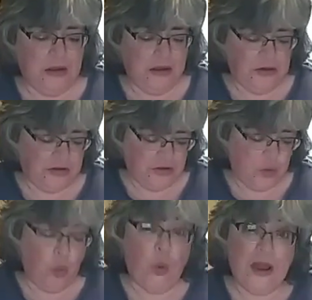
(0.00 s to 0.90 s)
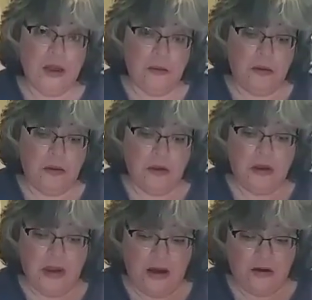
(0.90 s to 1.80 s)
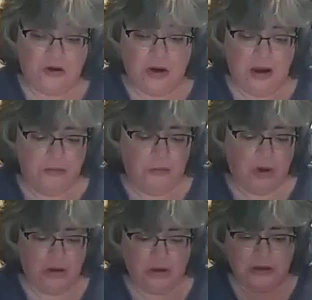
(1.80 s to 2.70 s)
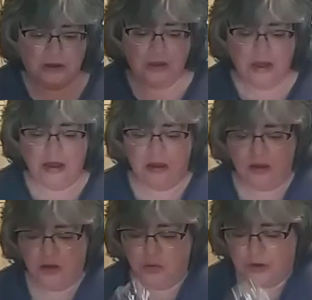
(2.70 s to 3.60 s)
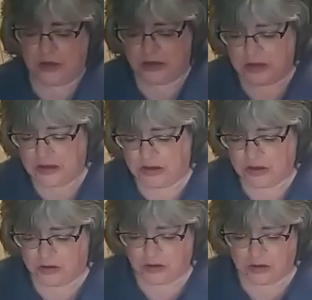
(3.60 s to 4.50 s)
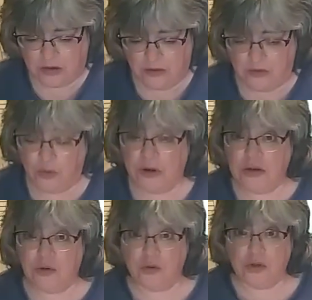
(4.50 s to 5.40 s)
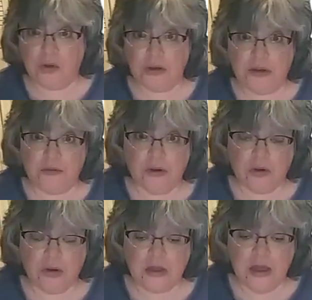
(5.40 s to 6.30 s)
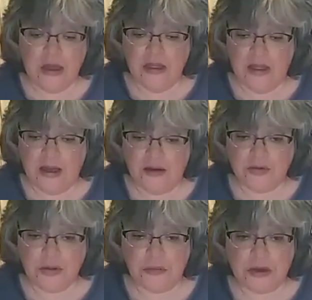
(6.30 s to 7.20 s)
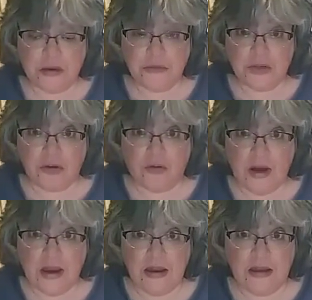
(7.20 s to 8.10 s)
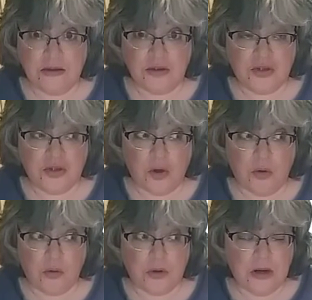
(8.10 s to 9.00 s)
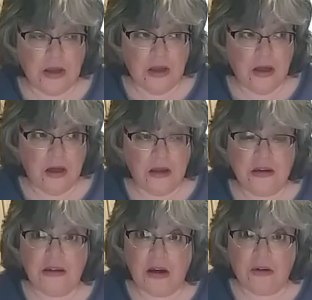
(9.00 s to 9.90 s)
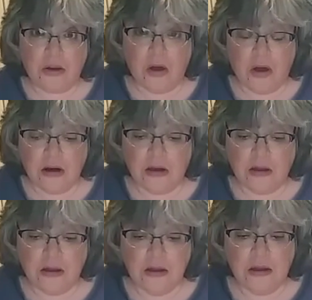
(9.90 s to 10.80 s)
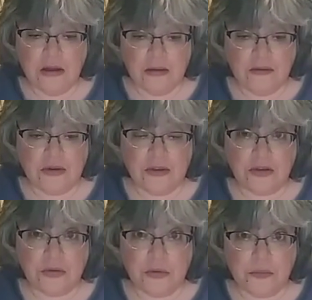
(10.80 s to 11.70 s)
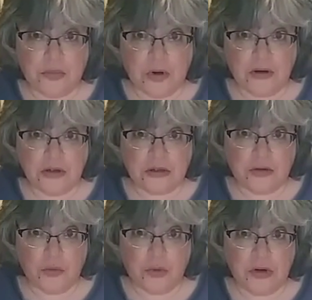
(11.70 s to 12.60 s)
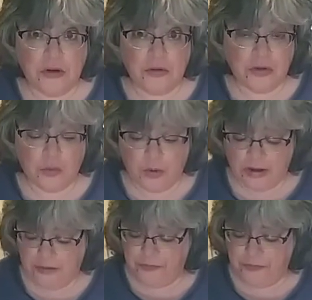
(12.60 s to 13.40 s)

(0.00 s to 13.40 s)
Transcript: This is white air dry modeling clay. If you want to do a totally different look, they have some that comes in gray, in stone, in terracotta. For this project, we're using white.